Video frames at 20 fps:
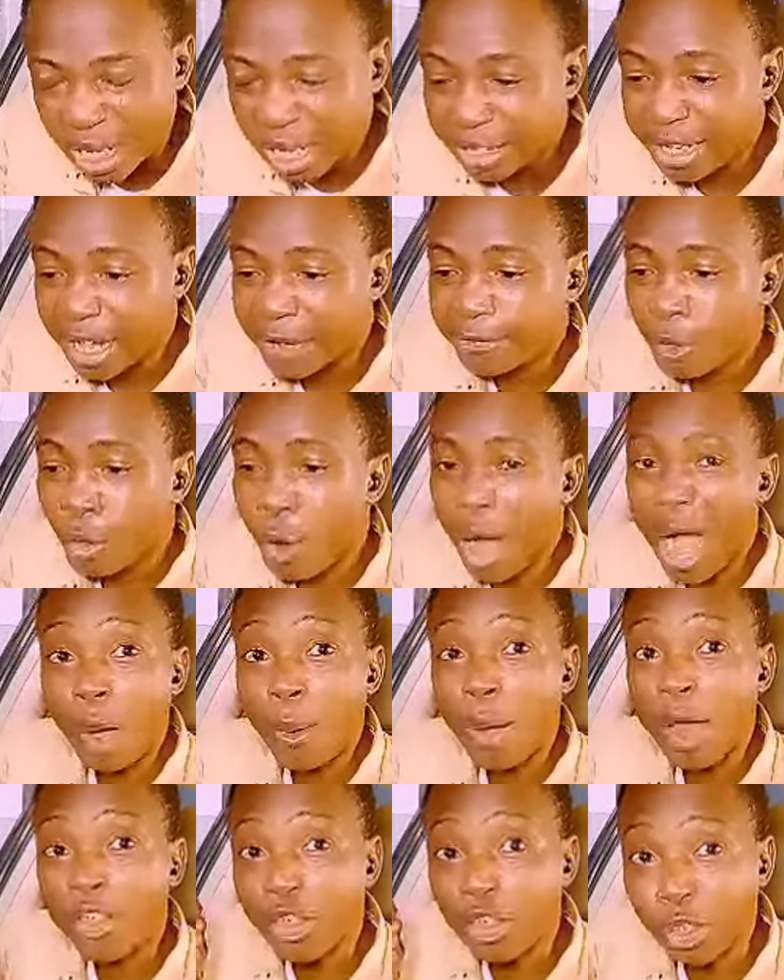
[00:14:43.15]
Therefore,
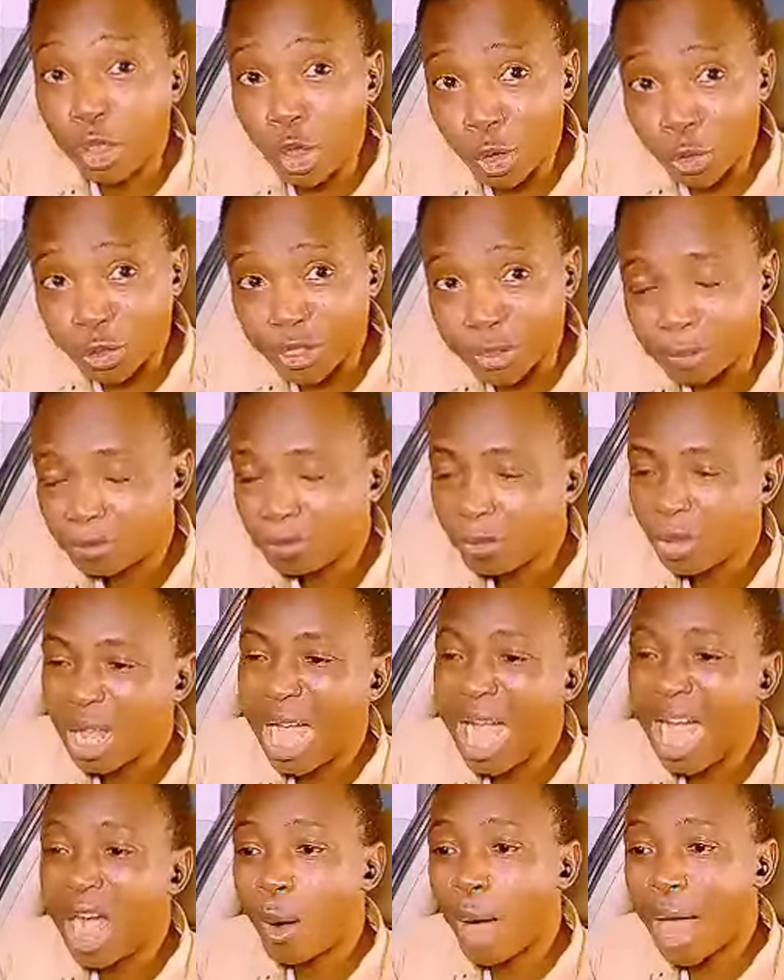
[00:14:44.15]
our thoughts
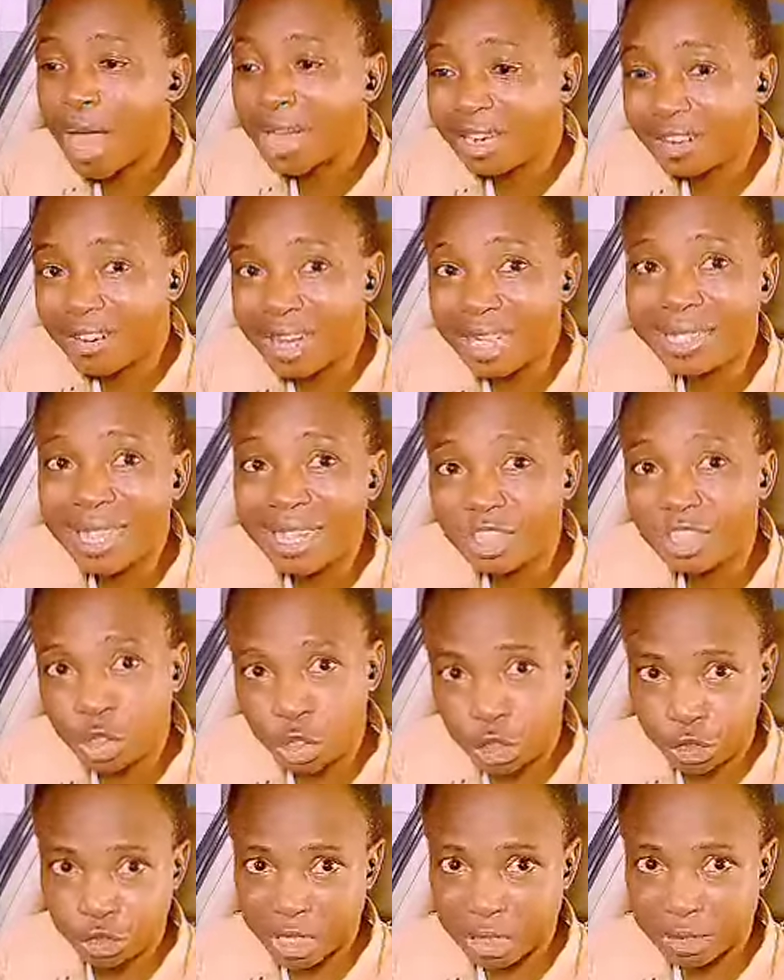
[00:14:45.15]
are our greatest
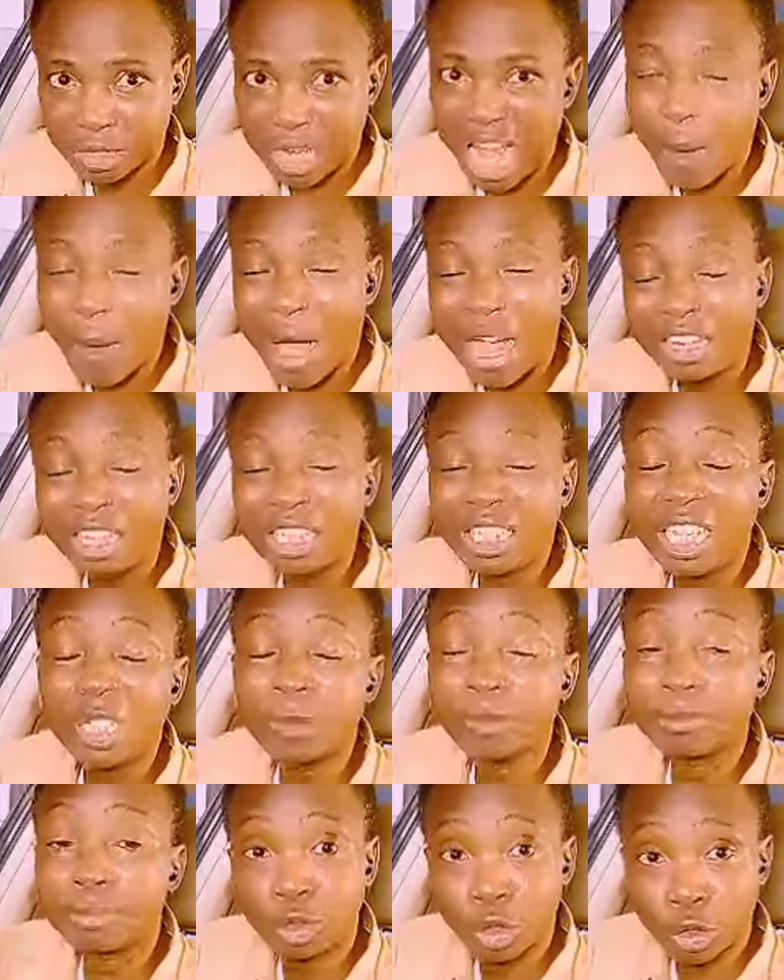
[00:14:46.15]
children, our
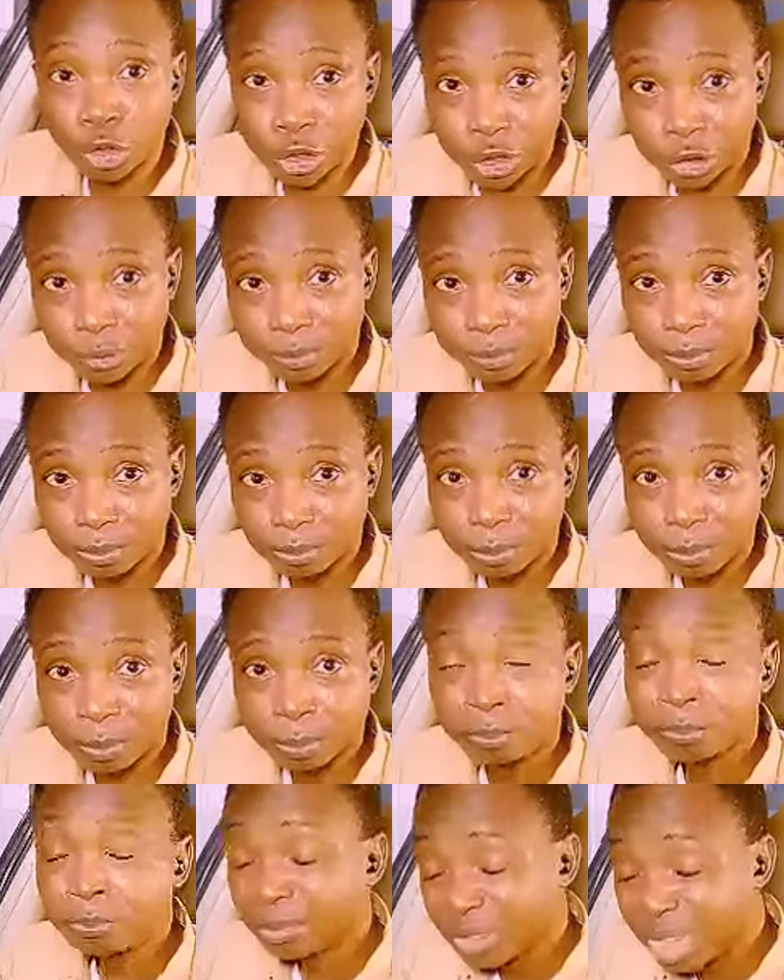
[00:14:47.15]
greatest production,
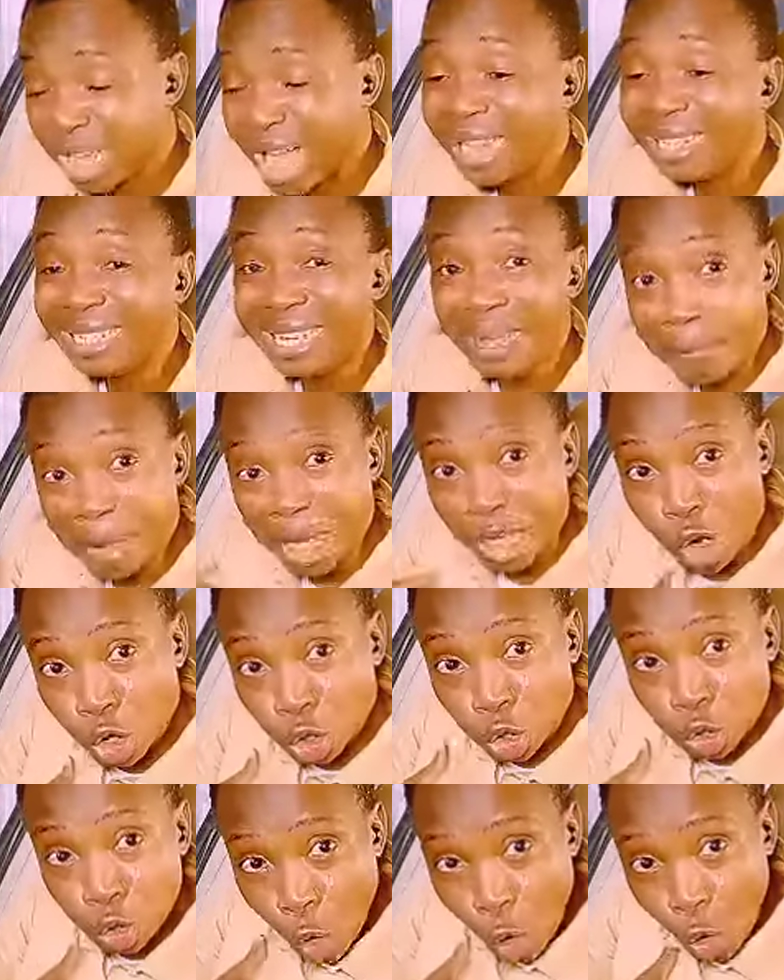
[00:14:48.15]
and they belong
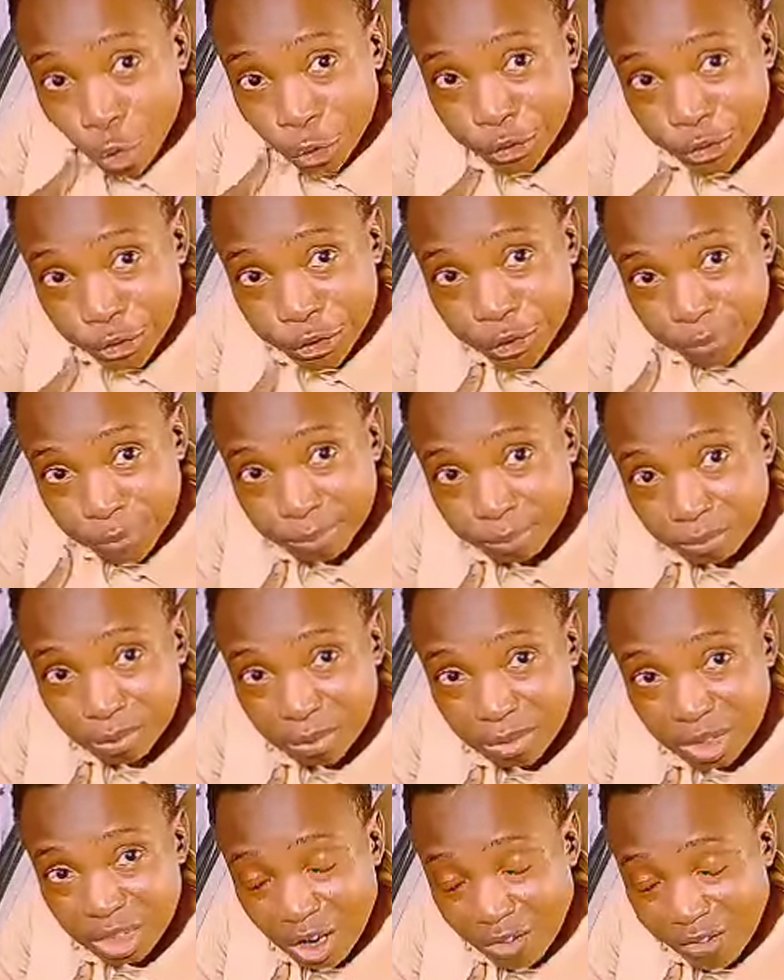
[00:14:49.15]
to us.
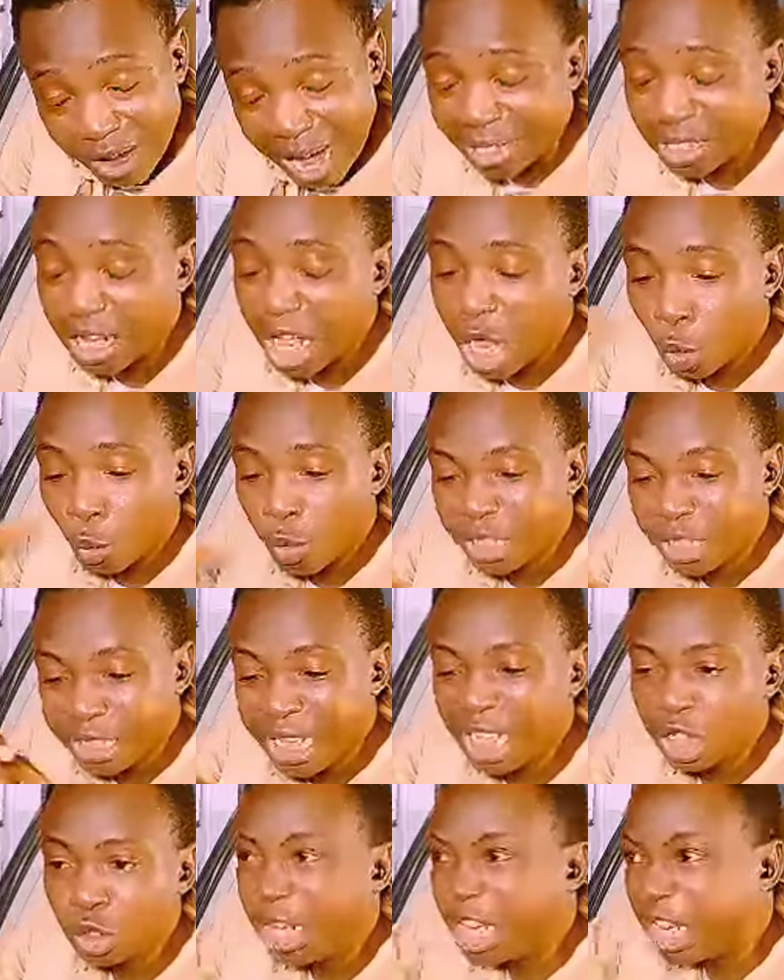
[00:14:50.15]
All right. With
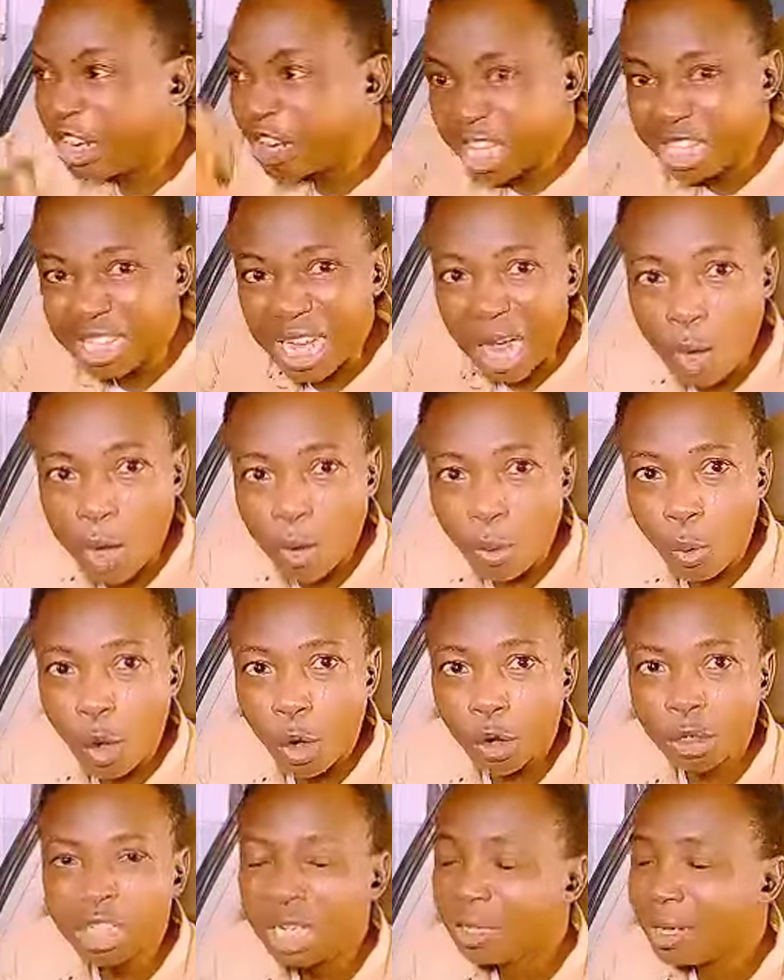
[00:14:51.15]
it, we create our
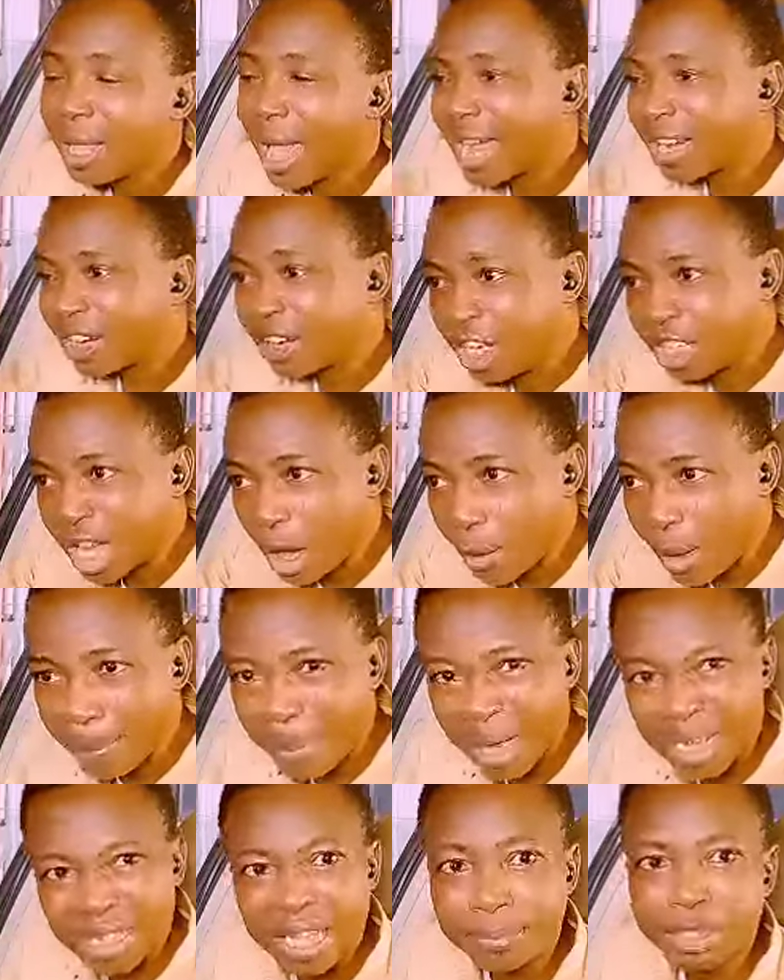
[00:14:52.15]
world and create our
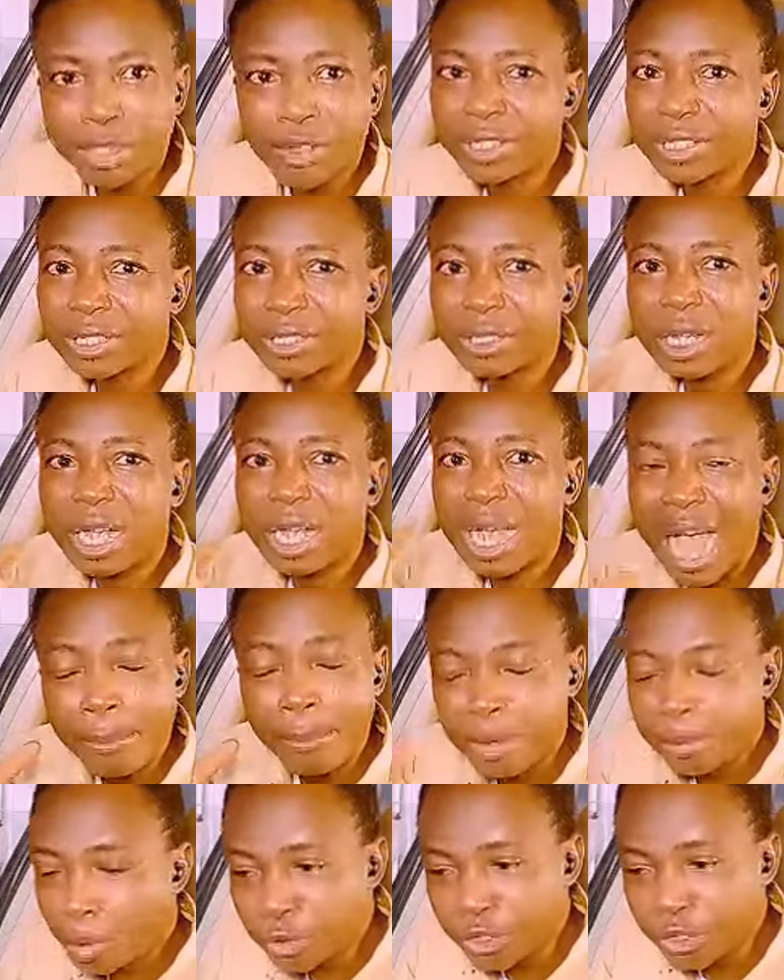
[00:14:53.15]
perceptions, how
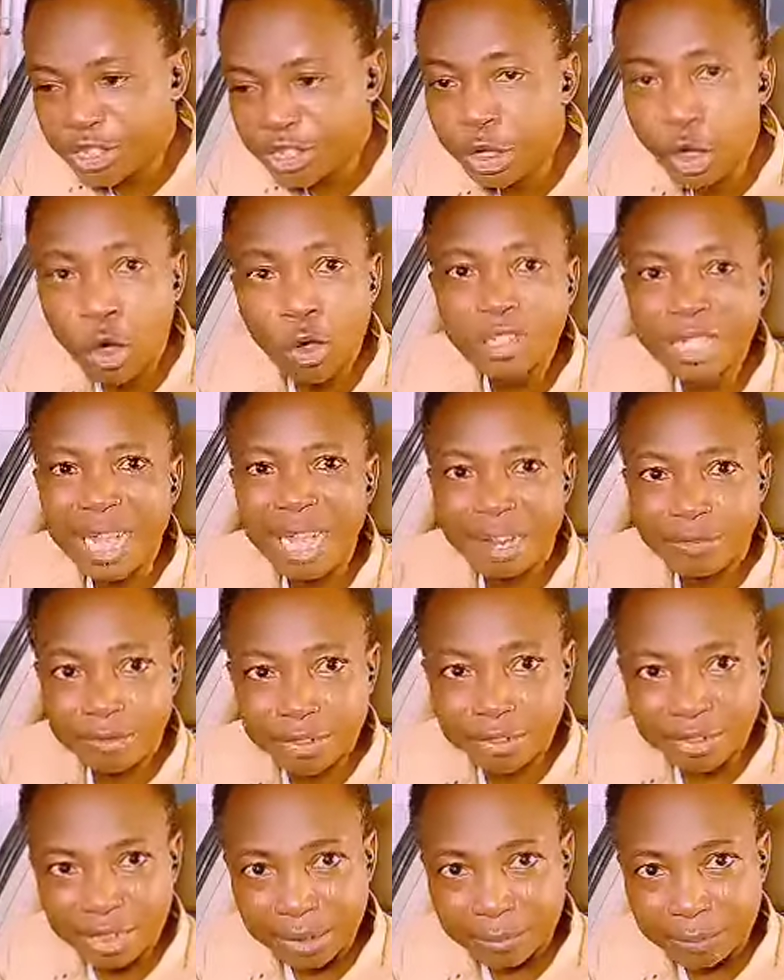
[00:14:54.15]
people see us and
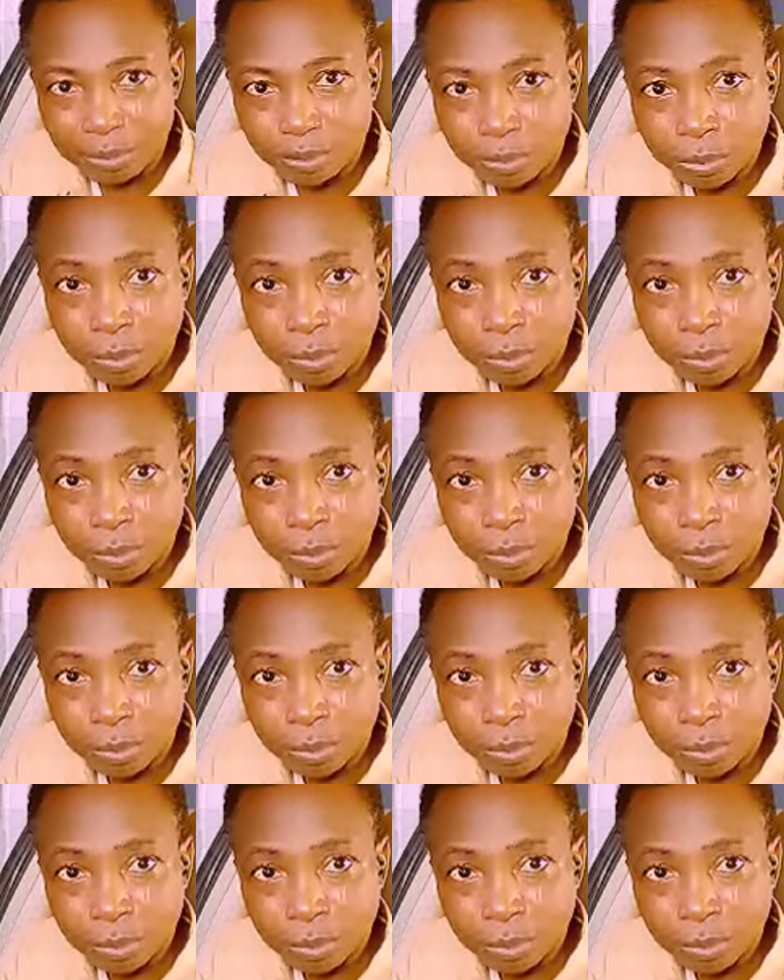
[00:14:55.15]
everything.